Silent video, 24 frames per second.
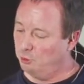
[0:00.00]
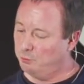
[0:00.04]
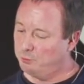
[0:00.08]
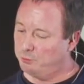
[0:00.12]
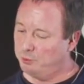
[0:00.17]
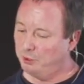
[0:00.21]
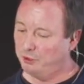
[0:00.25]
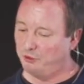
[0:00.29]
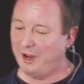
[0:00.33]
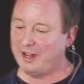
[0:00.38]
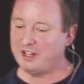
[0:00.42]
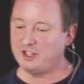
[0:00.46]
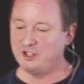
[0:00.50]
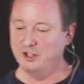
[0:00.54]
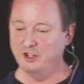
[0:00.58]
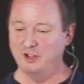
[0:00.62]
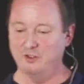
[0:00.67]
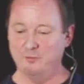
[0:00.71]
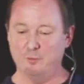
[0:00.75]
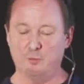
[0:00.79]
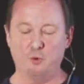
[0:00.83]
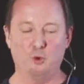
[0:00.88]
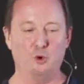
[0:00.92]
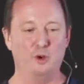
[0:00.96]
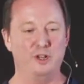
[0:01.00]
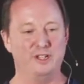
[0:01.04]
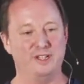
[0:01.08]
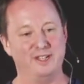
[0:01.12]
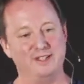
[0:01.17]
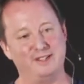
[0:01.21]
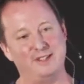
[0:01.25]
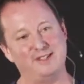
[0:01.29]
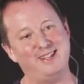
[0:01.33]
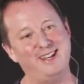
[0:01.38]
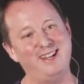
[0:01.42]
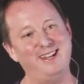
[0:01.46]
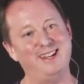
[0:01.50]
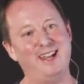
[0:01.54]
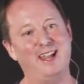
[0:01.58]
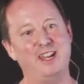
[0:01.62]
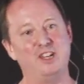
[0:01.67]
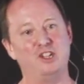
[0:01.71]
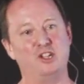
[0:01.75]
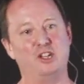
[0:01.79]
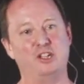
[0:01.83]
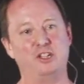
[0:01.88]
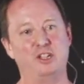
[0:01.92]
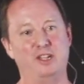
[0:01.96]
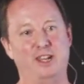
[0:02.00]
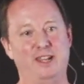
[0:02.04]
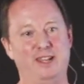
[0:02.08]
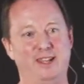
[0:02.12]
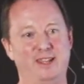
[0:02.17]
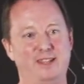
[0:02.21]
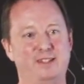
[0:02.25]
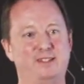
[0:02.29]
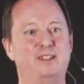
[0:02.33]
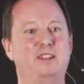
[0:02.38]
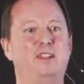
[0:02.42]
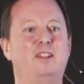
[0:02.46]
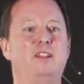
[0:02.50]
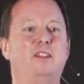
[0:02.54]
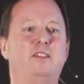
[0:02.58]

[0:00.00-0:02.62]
progression of boys into teenage years,